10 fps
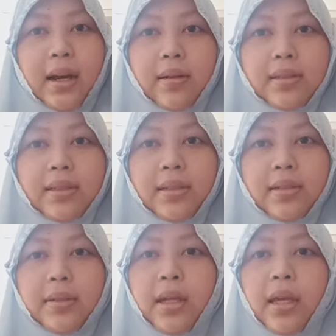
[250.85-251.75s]

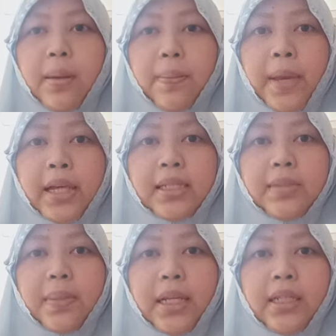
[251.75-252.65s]
Also, banks
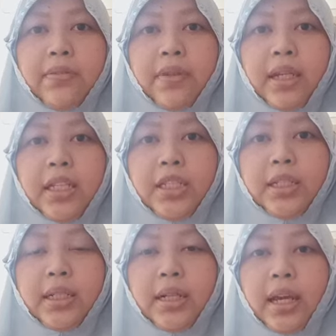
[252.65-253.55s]
by
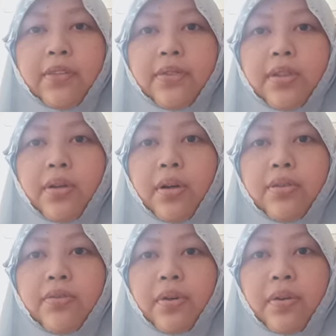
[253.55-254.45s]
definition have to
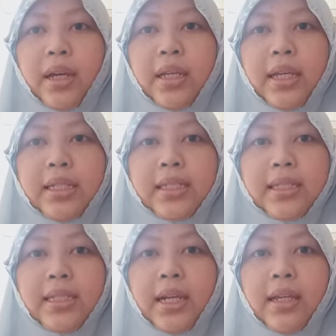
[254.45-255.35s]
hold foreign
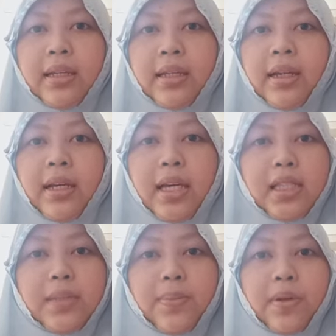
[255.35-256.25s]
exchange,
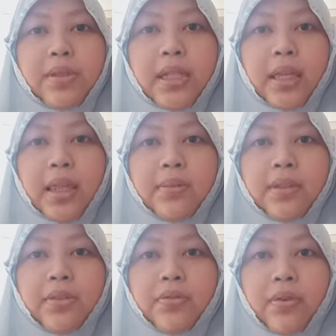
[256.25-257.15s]
exposing
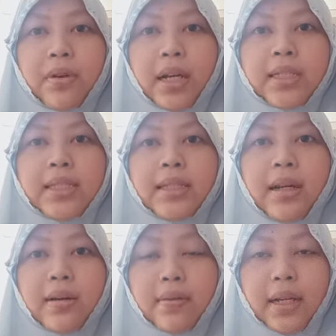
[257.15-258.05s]
them to forex
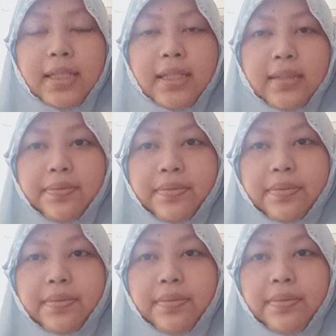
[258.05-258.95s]
risk.
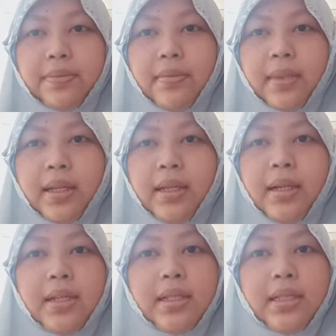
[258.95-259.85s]

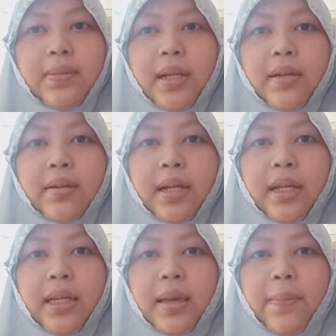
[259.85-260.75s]

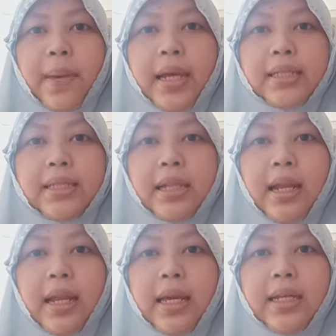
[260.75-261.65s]
Similarly, banks
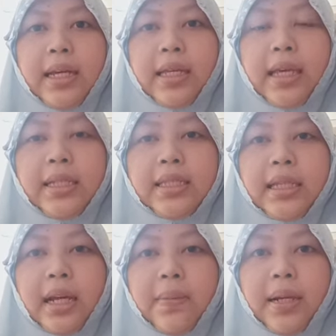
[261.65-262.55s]
lend
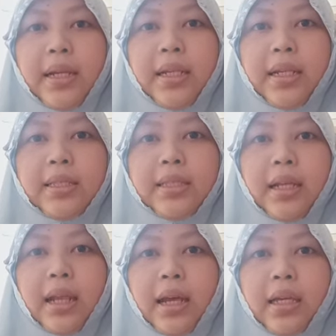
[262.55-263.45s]
against commodities
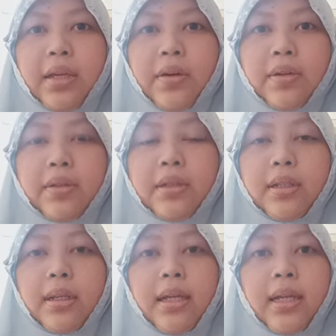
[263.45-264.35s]
like gold,